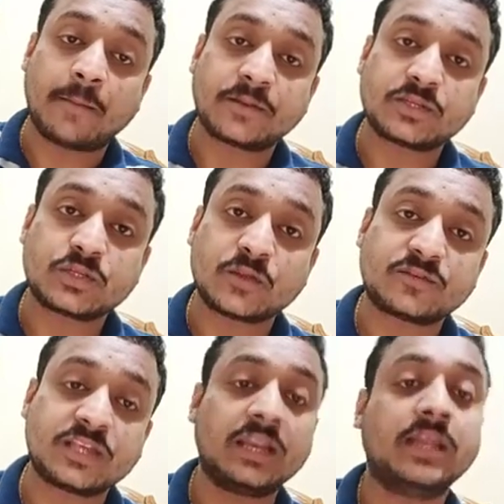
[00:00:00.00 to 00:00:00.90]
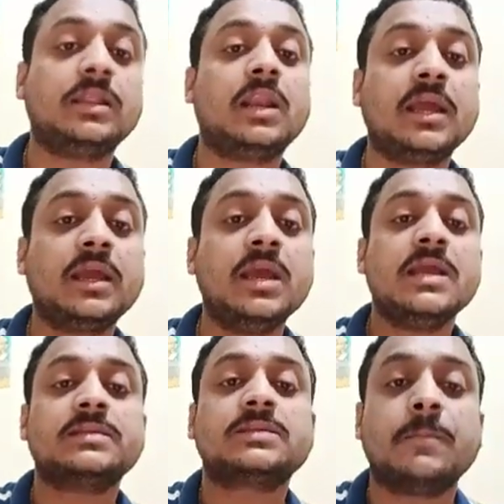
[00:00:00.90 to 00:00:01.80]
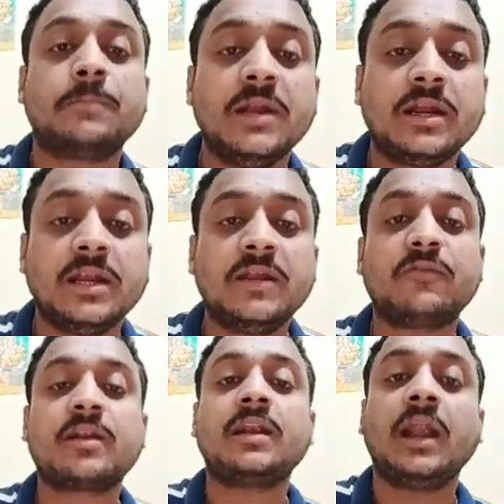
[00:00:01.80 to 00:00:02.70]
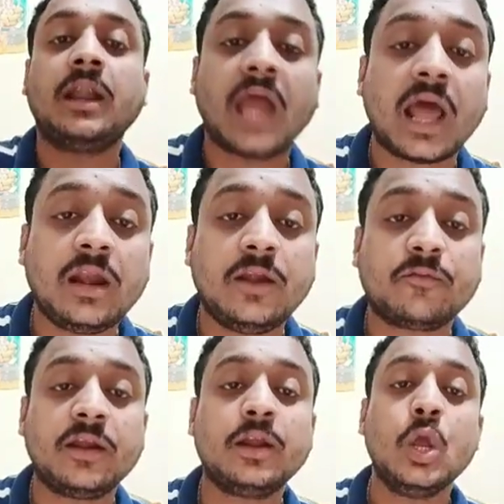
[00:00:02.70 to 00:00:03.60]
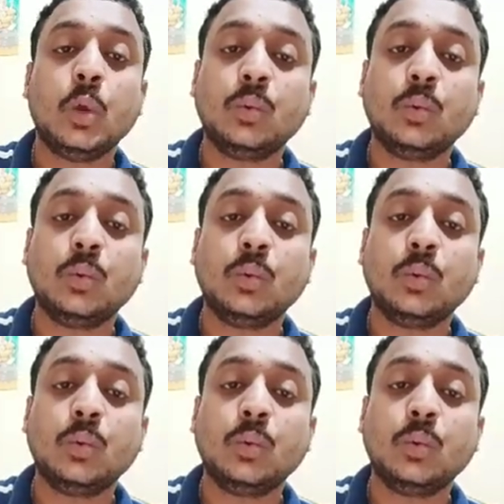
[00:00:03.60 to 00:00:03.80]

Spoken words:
and presence of cell in the leg is completely different, entirely different,